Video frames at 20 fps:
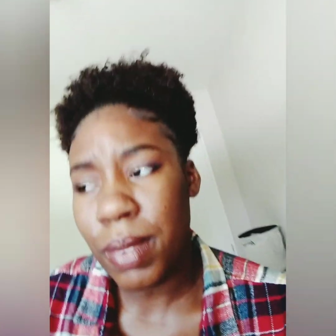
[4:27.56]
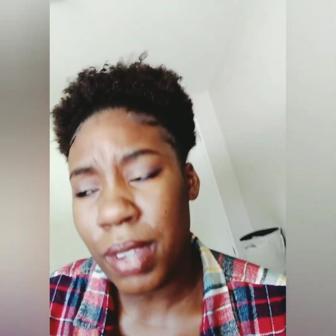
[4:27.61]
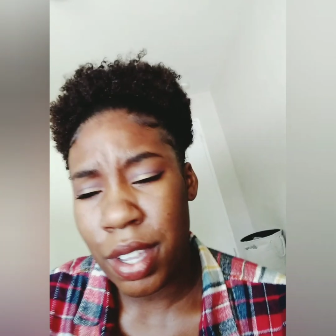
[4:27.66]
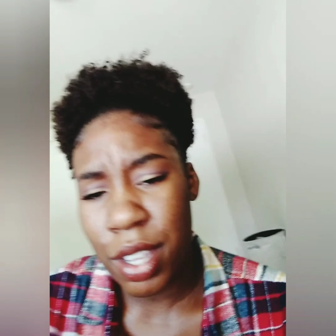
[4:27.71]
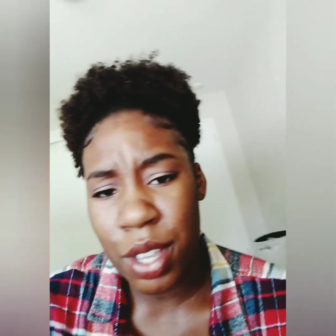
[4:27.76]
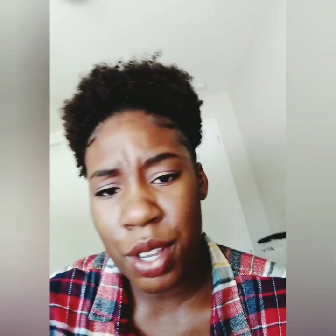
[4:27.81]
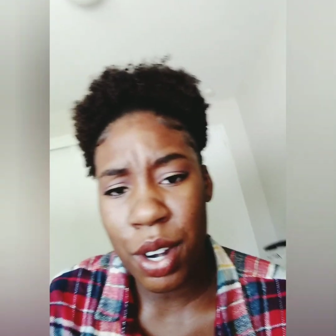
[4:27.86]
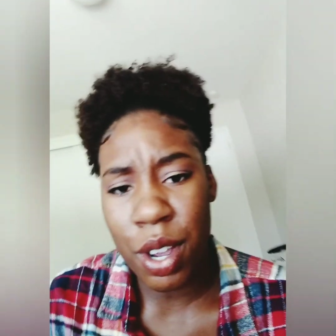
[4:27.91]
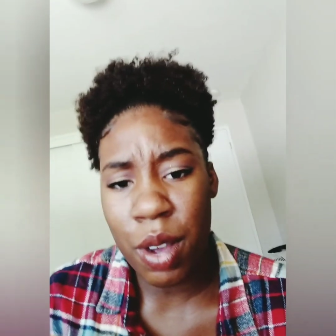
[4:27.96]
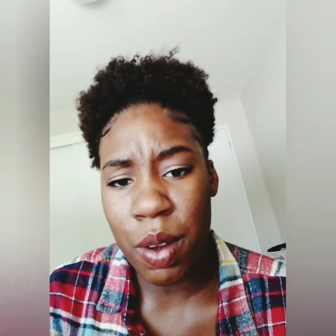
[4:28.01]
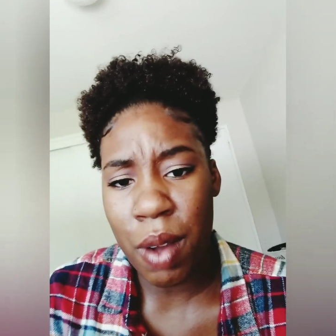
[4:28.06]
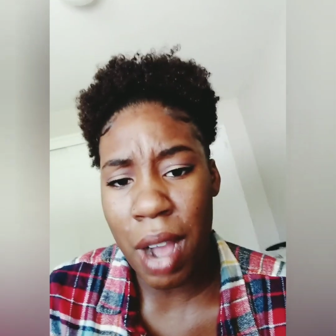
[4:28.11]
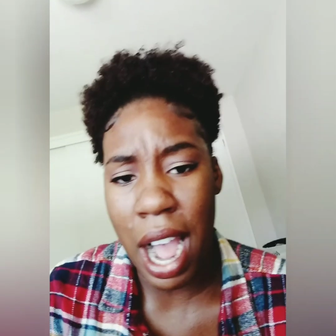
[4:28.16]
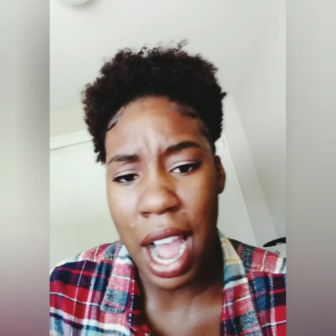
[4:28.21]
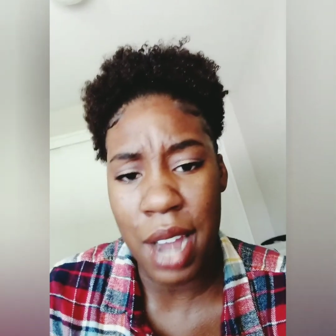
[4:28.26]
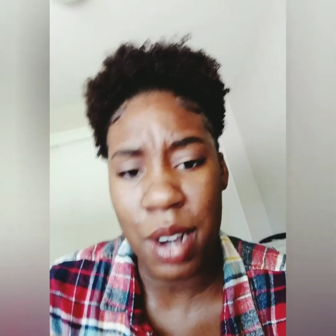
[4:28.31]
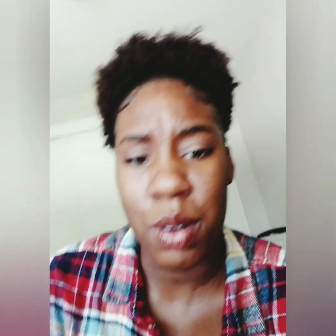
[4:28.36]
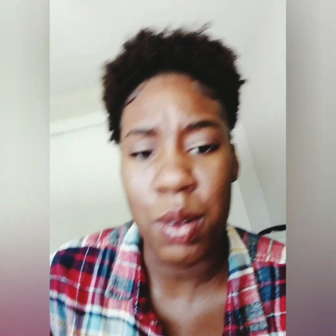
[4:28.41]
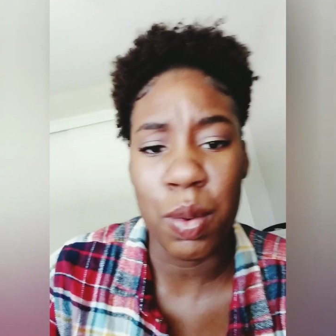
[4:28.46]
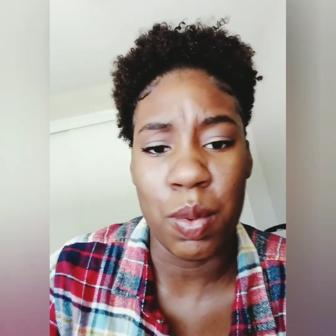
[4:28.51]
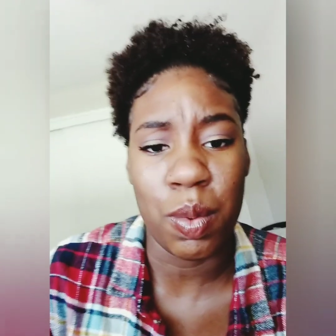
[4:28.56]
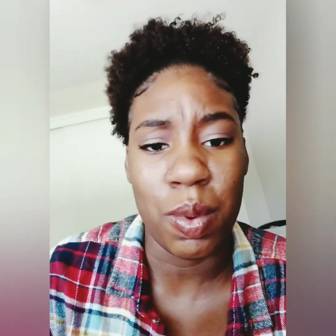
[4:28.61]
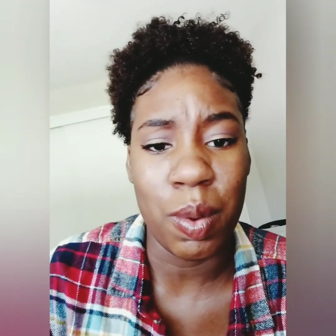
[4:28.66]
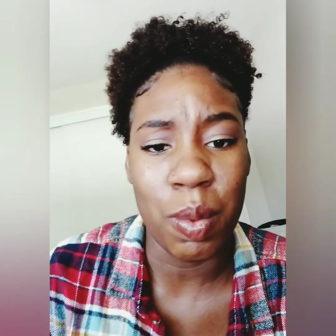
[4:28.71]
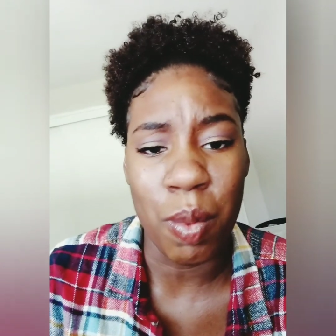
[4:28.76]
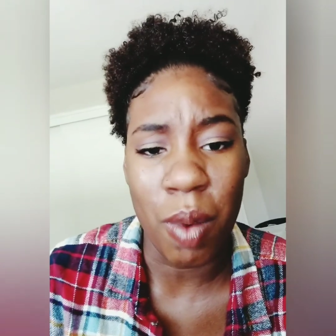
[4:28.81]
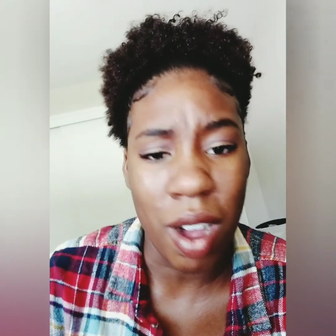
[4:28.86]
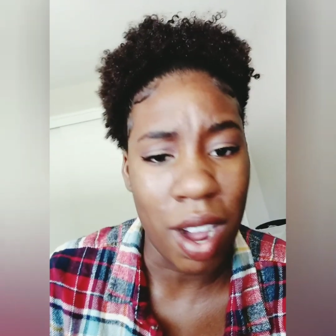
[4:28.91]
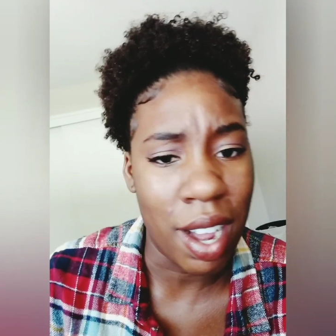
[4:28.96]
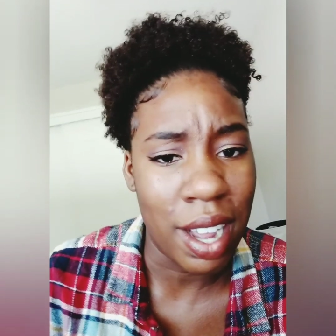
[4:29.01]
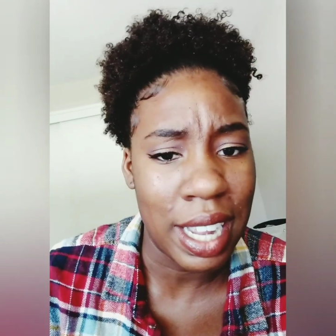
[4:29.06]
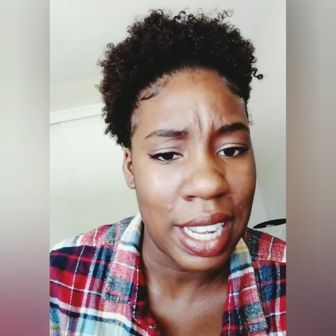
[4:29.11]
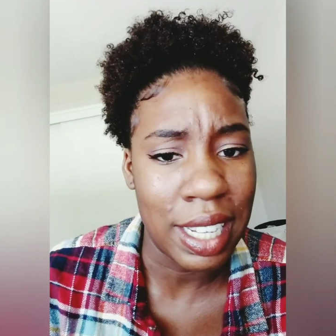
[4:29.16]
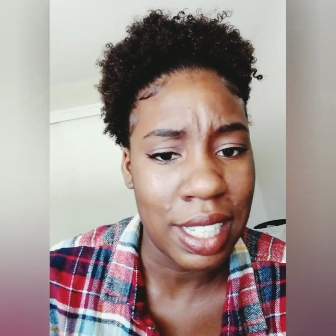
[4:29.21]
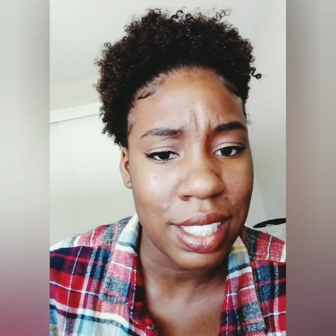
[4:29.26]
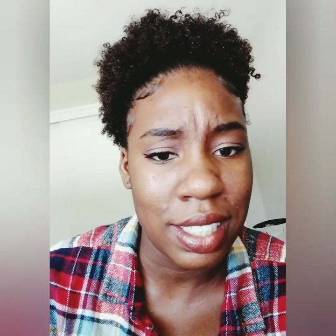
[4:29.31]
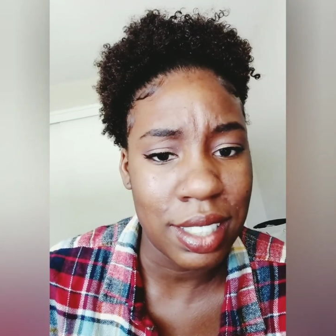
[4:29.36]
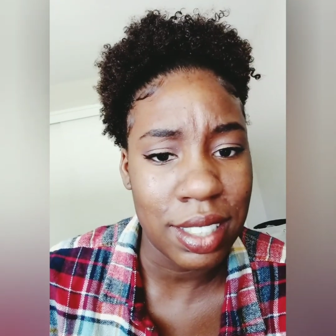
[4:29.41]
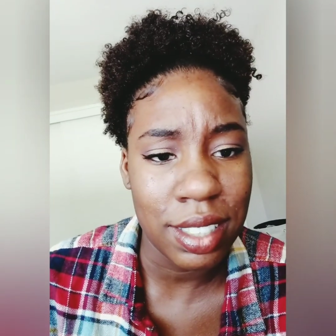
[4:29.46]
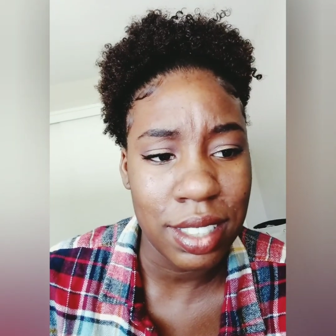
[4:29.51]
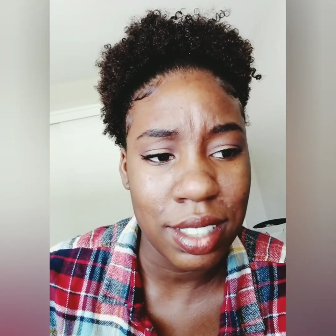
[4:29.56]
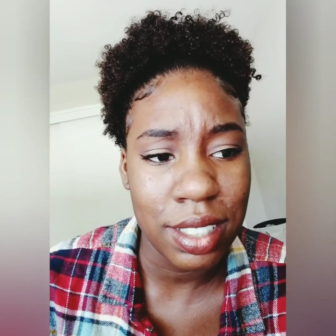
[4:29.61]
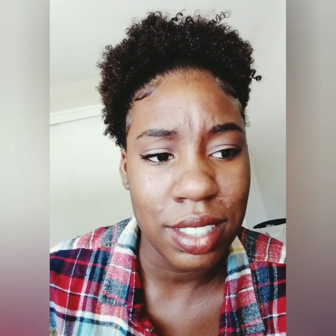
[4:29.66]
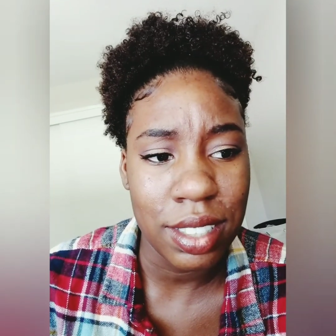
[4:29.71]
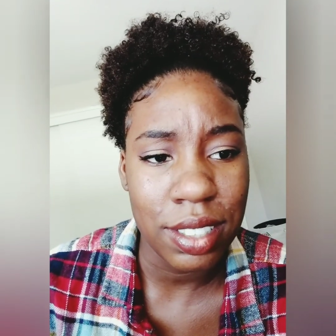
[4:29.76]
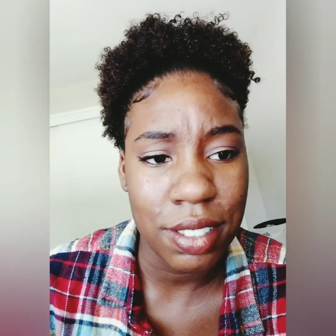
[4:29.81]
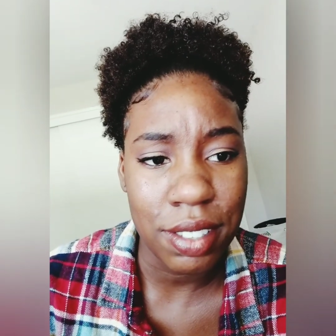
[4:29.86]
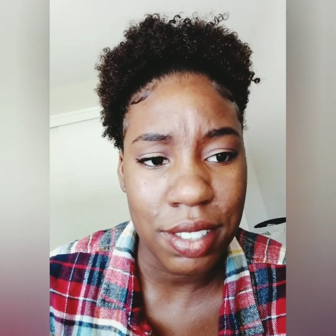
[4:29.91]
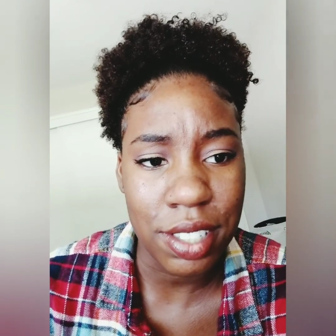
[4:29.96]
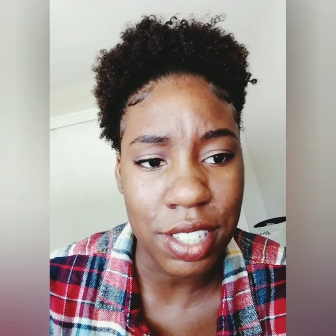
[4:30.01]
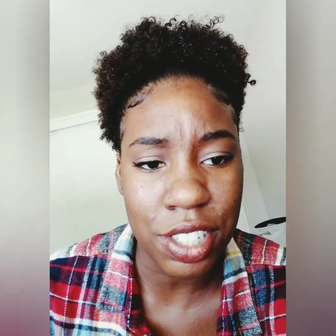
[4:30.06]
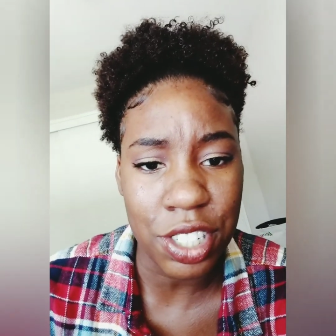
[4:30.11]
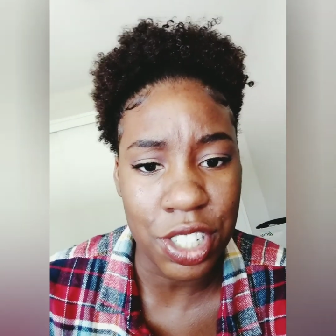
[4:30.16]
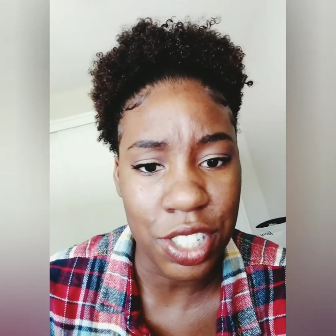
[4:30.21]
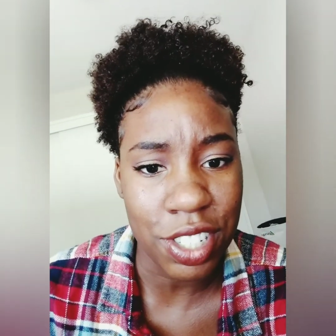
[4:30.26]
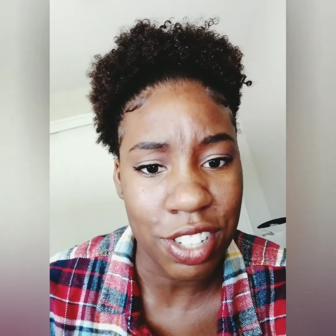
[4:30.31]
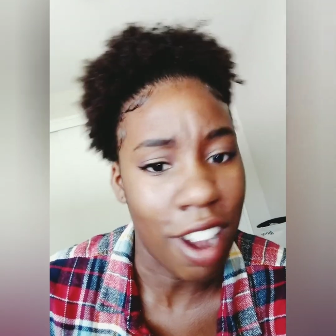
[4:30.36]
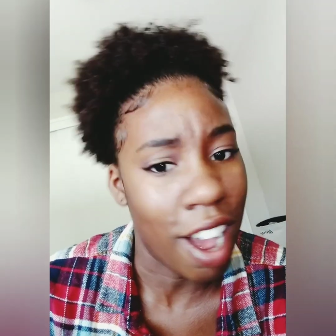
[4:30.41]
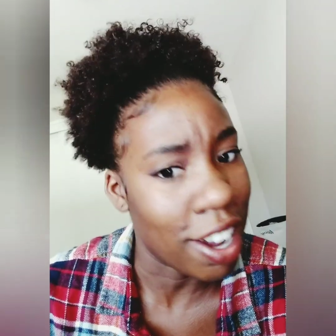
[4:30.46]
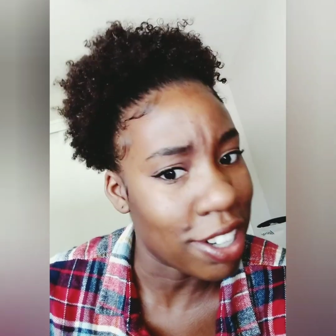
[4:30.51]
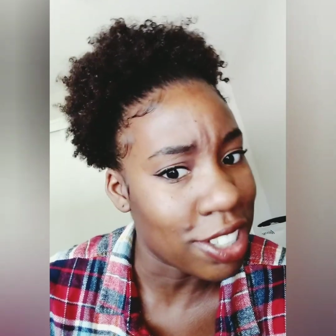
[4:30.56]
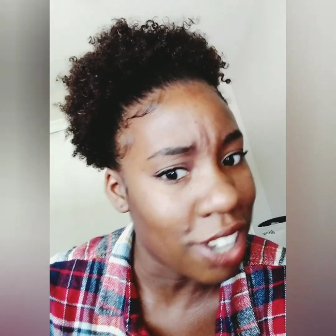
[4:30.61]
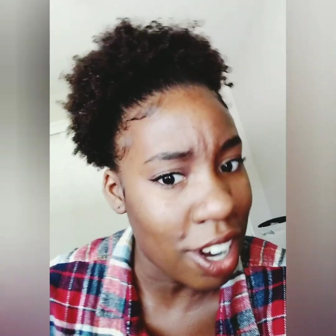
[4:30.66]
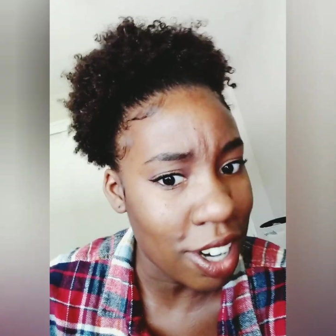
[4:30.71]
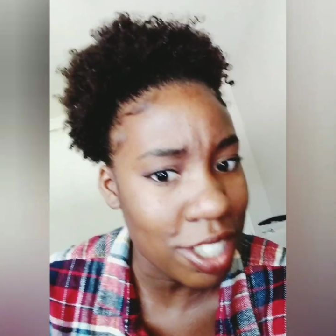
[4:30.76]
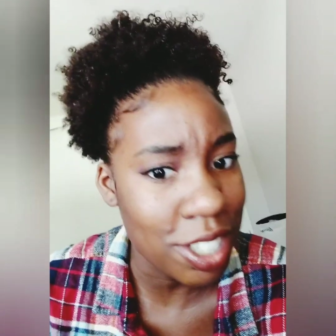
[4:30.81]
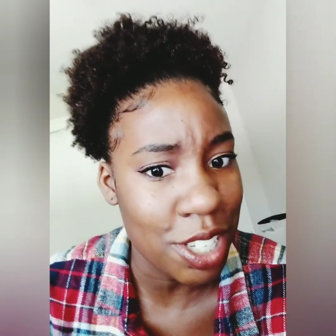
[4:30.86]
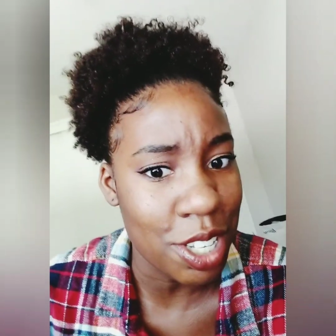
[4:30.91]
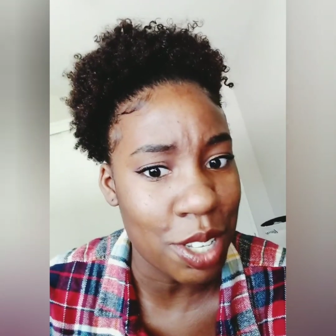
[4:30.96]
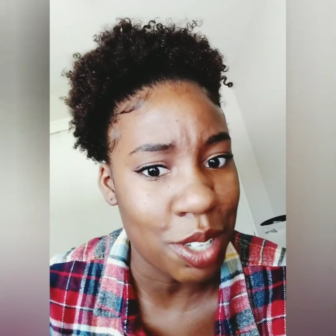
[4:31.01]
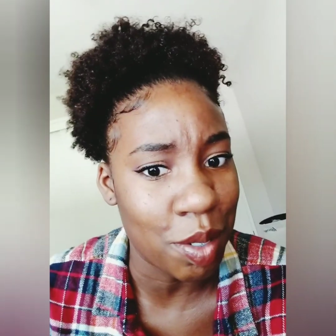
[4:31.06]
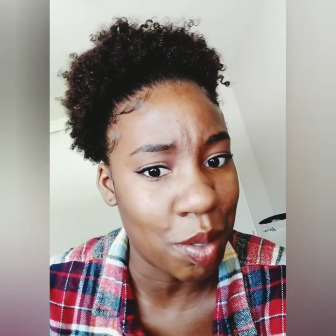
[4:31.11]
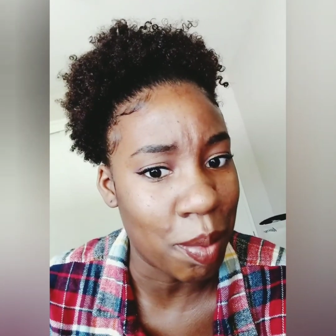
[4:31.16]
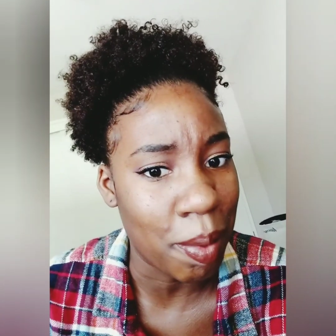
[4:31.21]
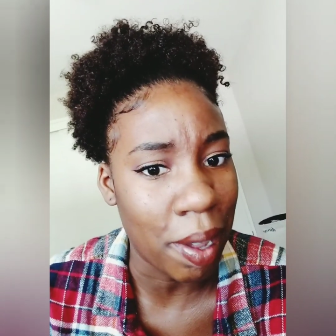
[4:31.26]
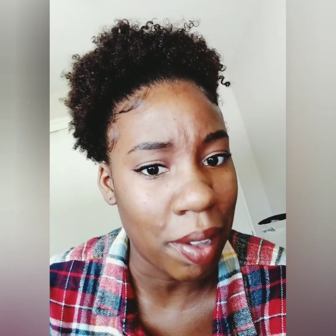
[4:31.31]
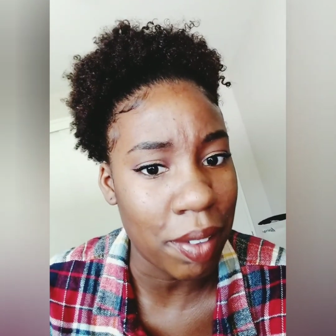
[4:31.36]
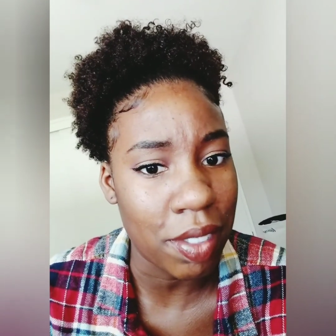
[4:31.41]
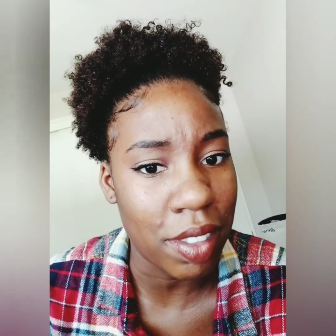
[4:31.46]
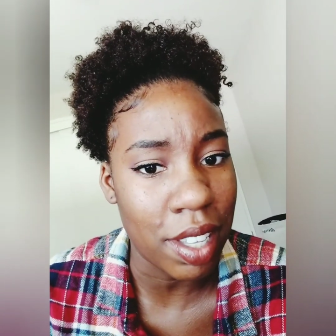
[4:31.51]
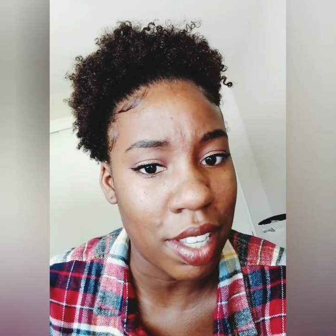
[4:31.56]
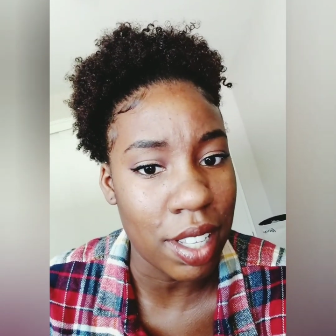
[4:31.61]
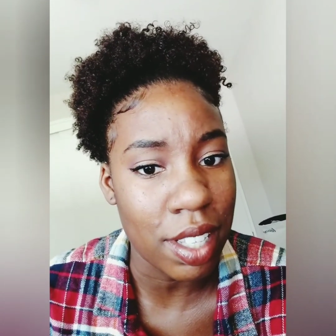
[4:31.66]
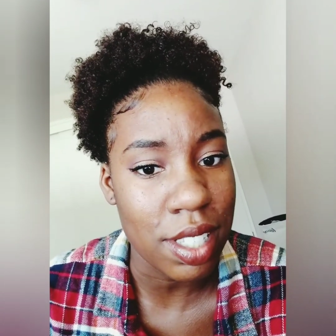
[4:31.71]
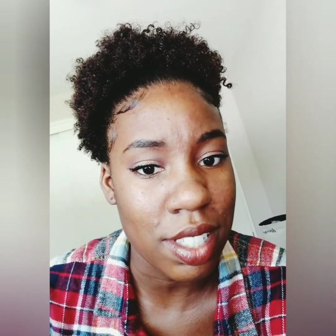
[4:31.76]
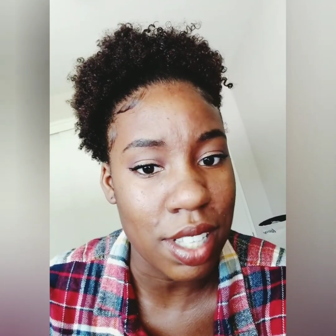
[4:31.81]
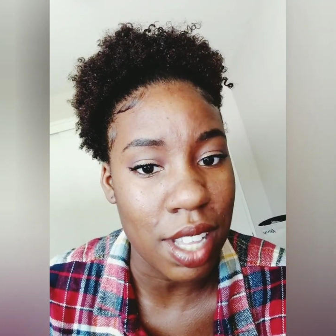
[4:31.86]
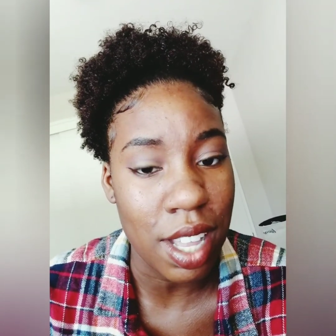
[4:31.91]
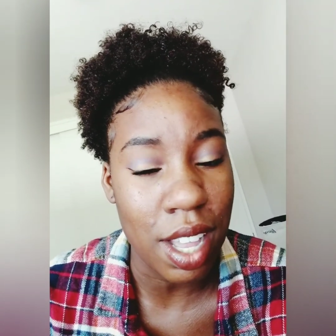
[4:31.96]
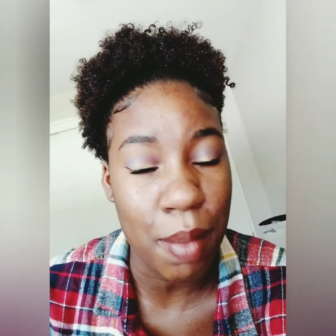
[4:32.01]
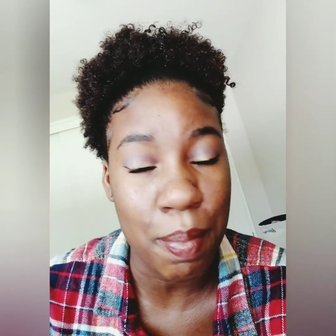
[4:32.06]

you know, I don't want to just not talk to you about things.